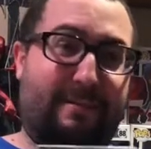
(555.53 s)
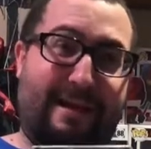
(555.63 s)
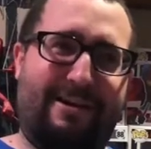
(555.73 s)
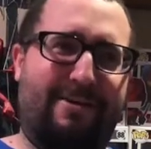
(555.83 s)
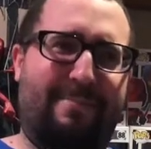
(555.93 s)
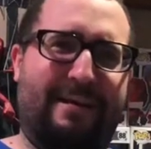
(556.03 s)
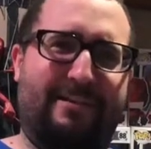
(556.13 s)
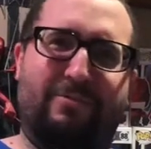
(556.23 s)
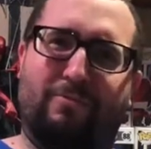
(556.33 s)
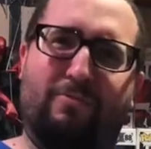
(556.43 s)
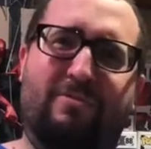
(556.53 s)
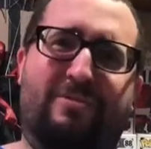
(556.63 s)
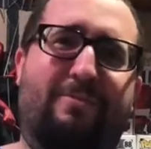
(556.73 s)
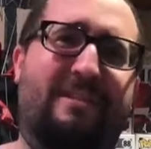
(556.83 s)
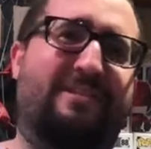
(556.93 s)
Iron Man grew
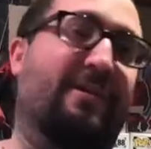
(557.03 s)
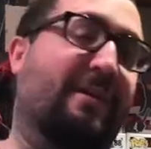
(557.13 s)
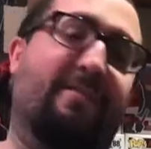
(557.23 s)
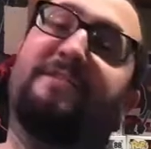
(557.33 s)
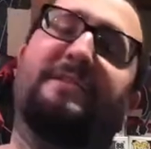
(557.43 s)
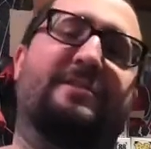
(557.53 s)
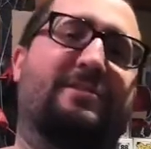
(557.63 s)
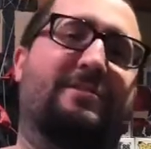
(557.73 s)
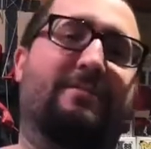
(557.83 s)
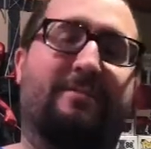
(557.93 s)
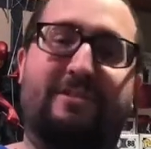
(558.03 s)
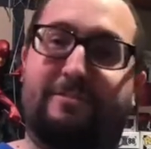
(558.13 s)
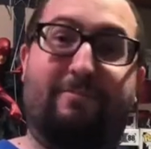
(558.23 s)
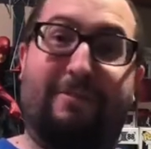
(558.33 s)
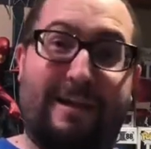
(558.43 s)
so much since, well,
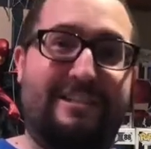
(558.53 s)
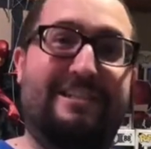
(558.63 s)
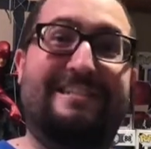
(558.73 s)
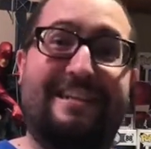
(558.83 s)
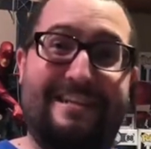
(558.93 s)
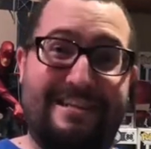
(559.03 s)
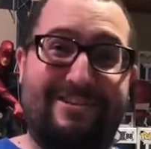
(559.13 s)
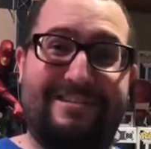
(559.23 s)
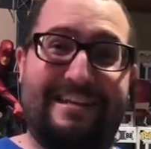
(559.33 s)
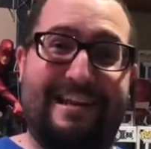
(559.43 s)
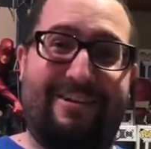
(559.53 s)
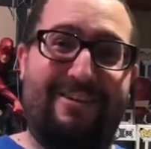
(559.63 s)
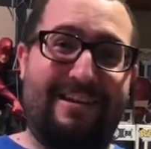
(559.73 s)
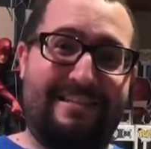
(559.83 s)
we're actually 10 years now,